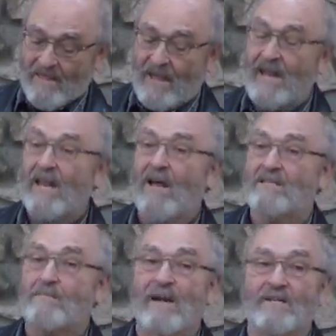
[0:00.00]
Then I
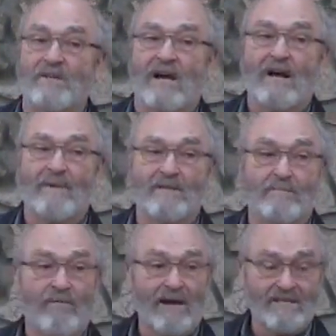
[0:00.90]
lost my job as
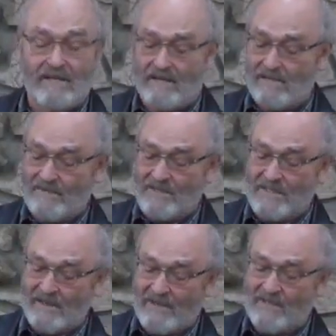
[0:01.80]
president of a
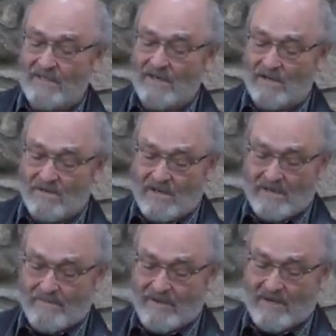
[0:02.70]
savings and loan
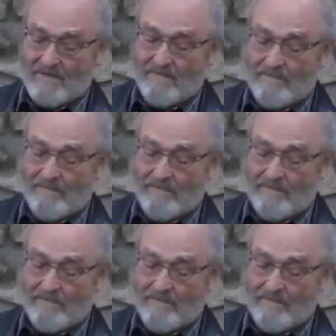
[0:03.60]
company.